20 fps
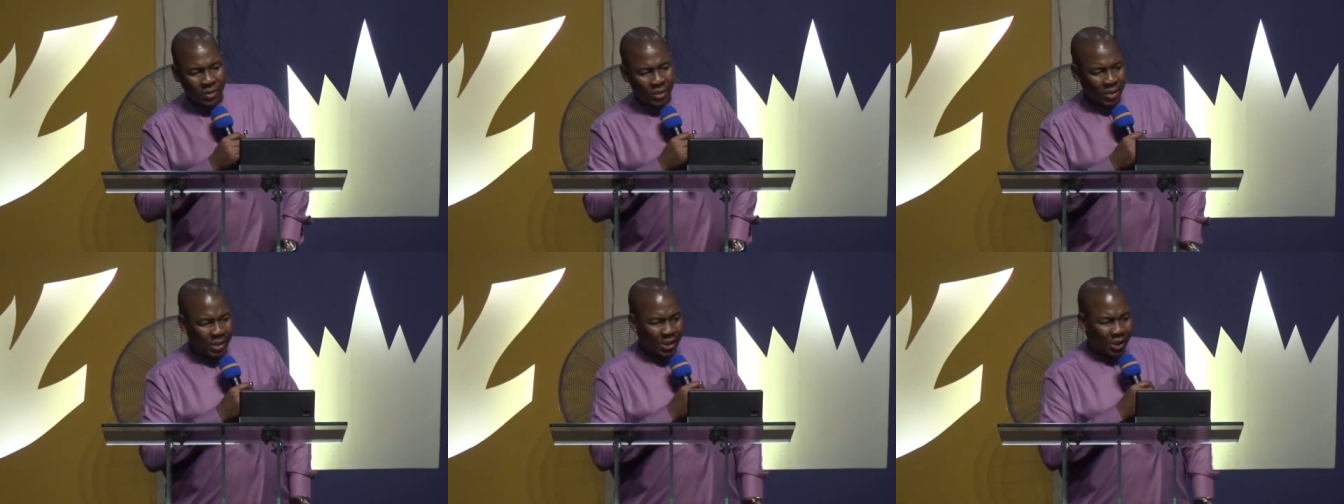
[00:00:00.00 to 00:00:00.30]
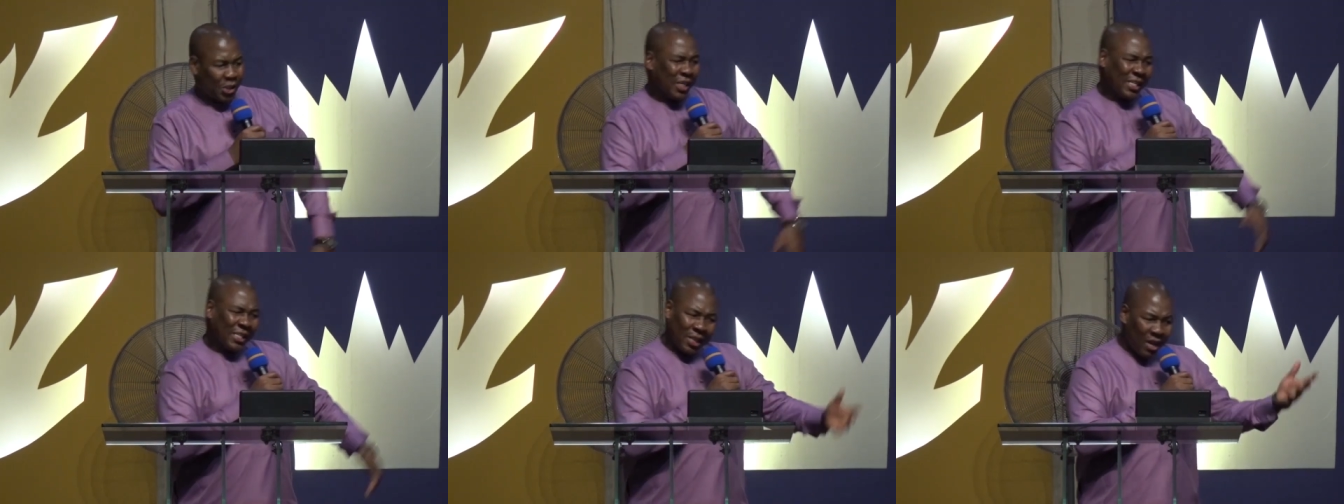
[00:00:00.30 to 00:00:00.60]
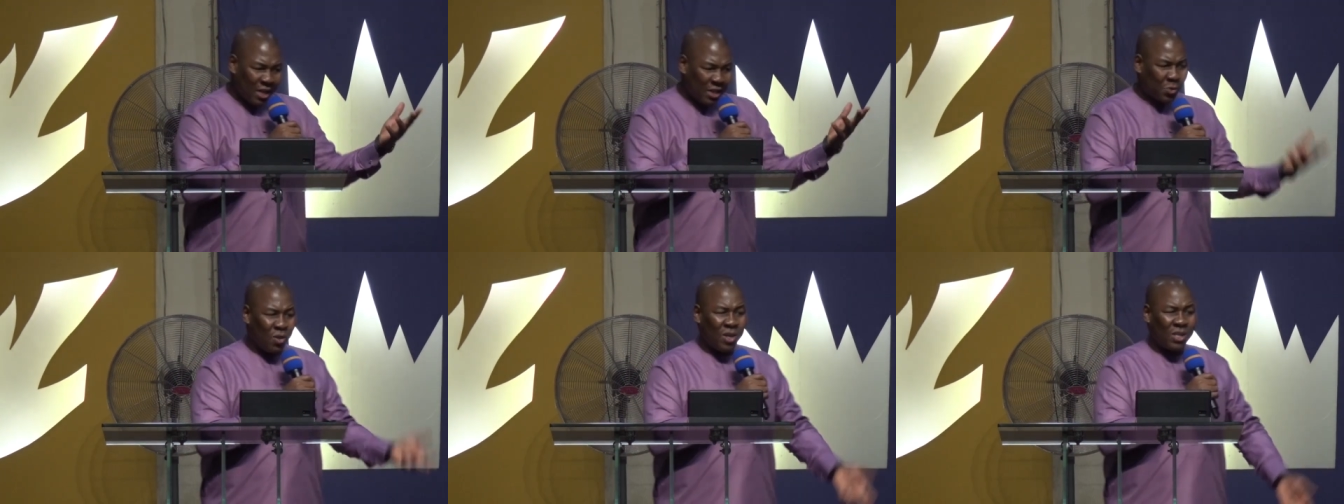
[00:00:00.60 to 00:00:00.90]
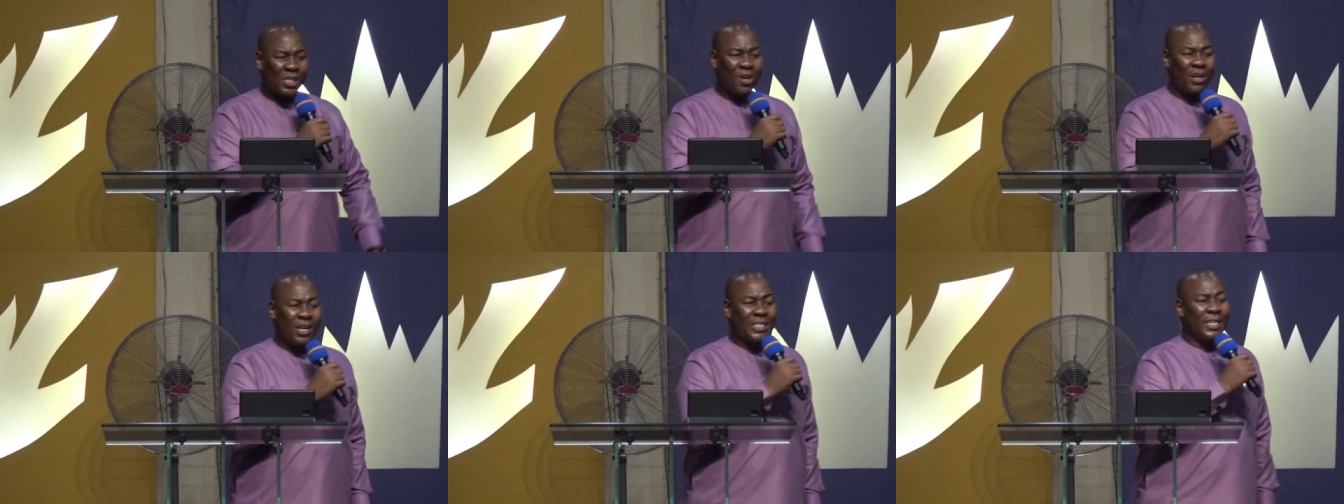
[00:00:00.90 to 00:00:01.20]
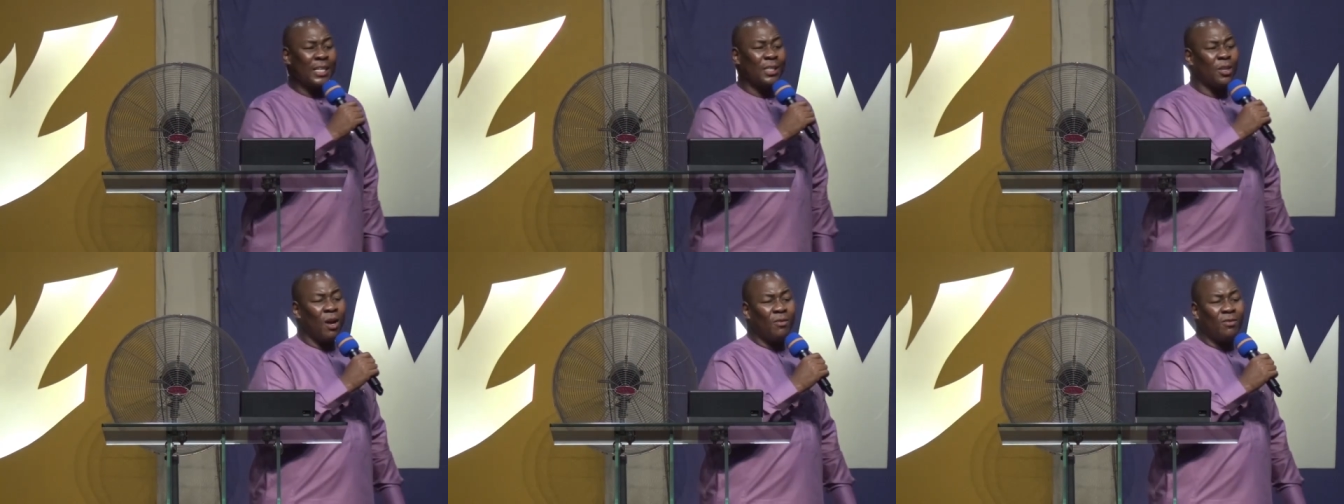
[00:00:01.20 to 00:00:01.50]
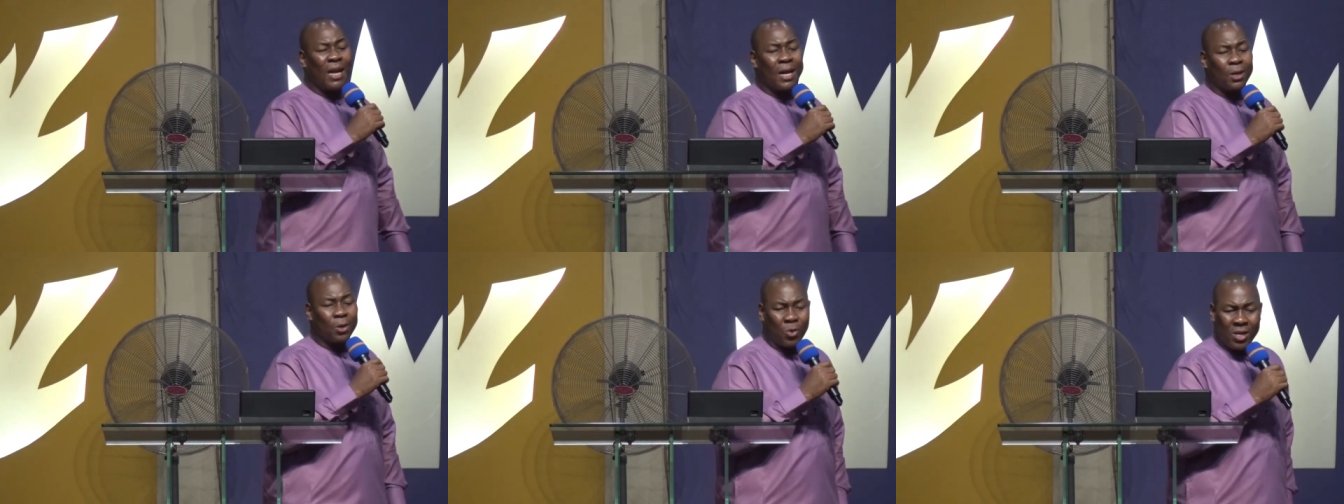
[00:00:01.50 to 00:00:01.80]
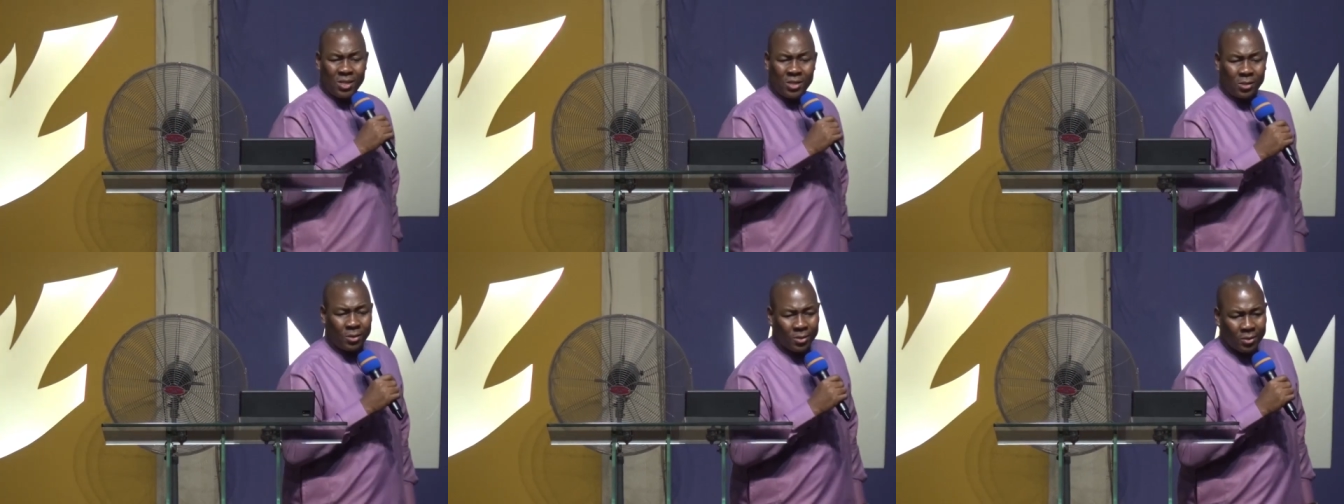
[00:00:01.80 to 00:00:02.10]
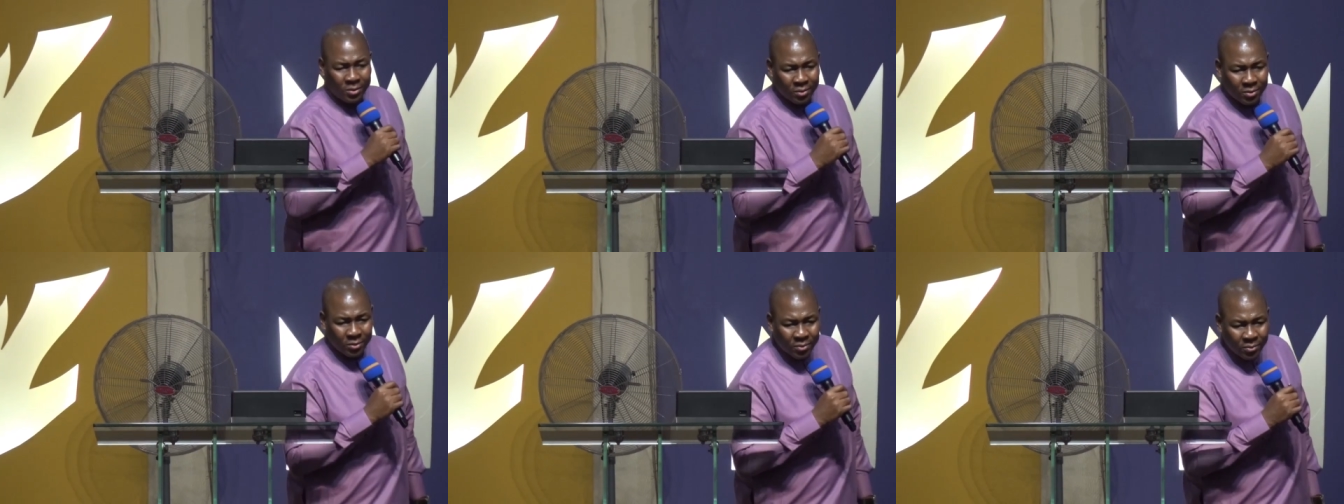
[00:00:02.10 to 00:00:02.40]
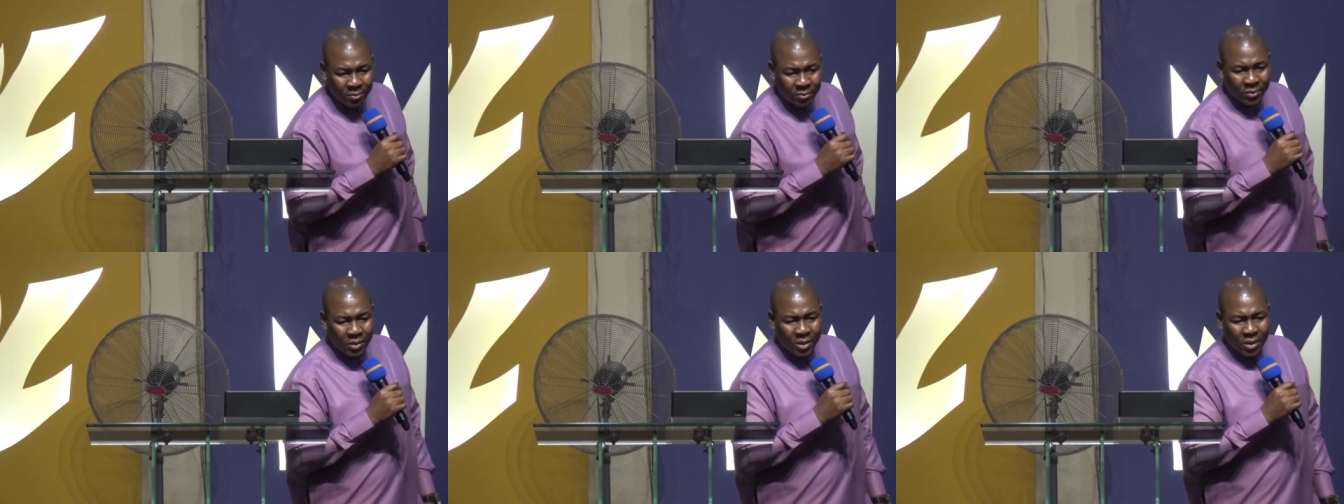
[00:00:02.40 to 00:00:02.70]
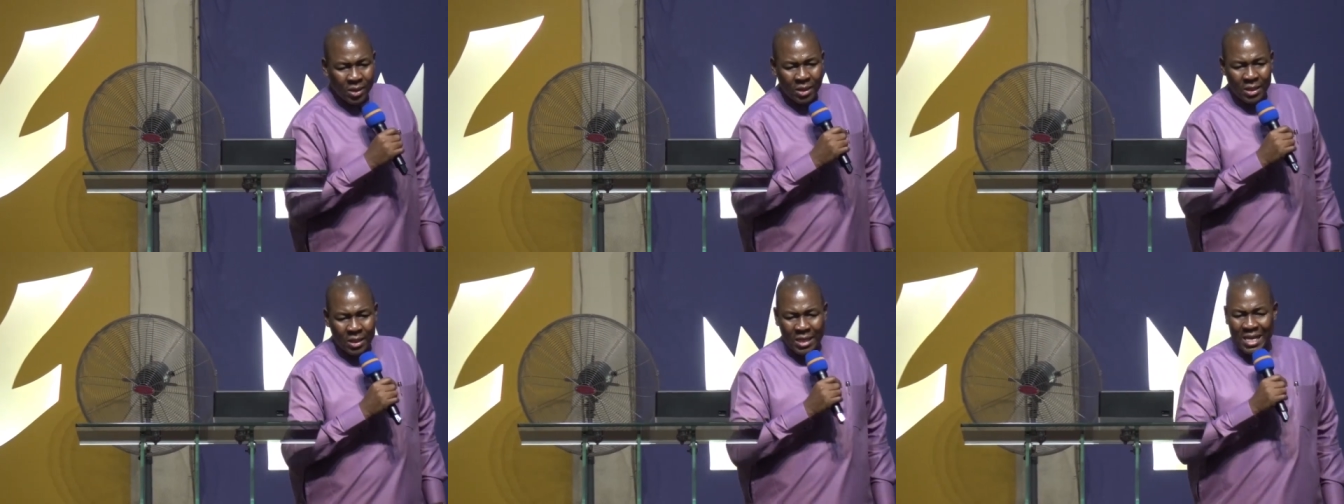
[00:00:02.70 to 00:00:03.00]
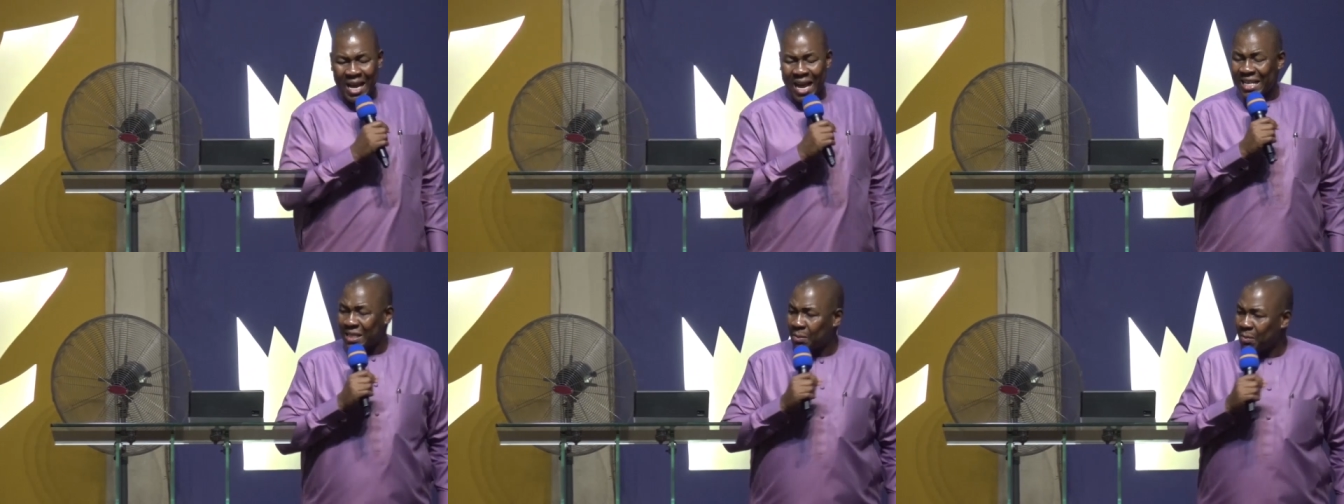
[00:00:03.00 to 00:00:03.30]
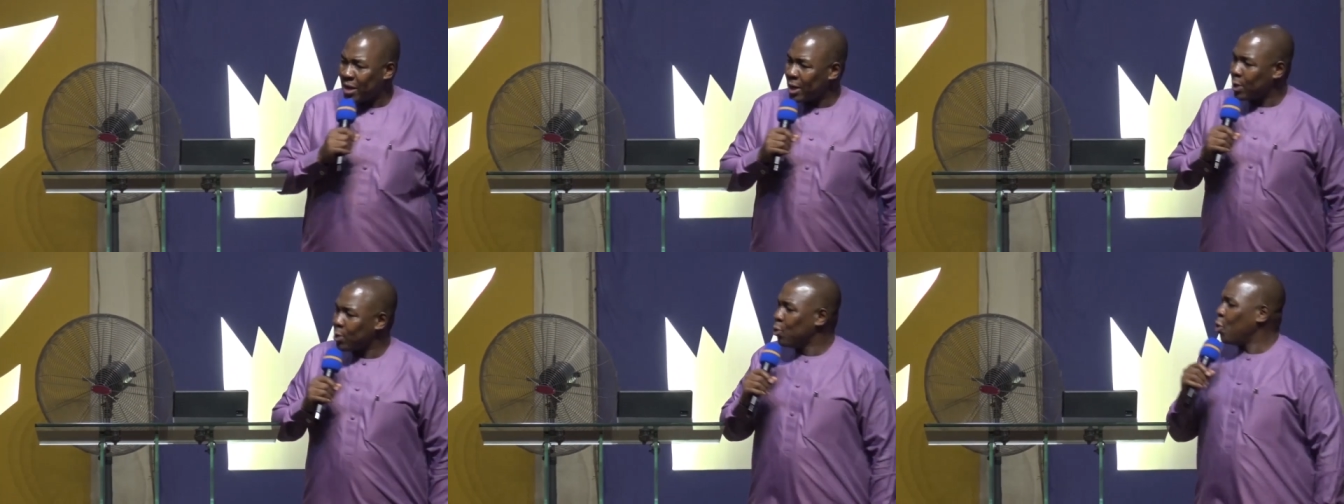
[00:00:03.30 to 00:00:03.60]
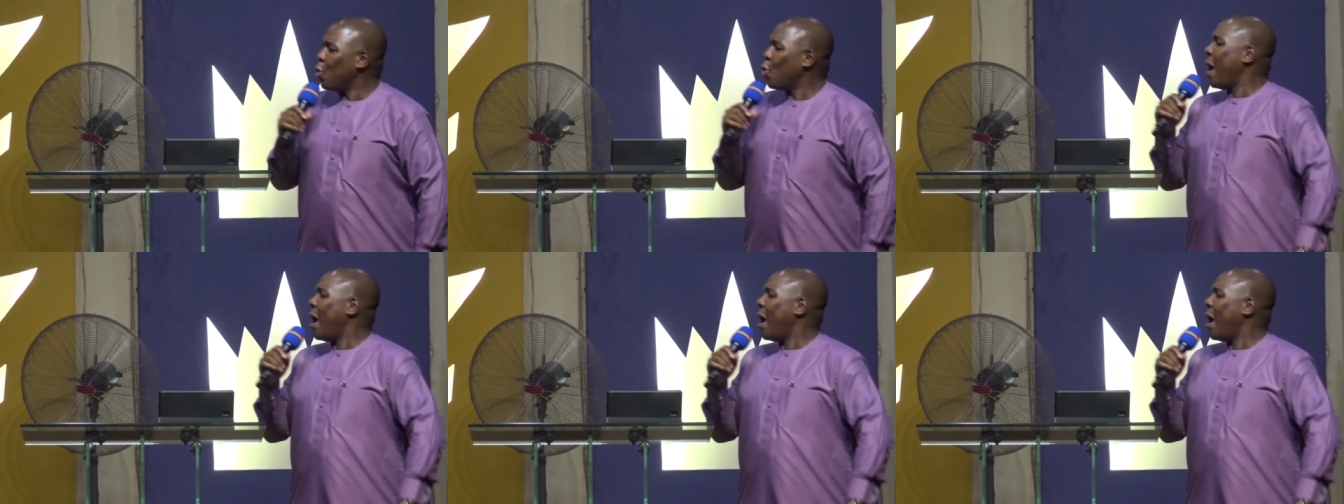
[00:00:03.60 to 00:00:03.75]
Jesus was the originator of that question. He asked Mary, Who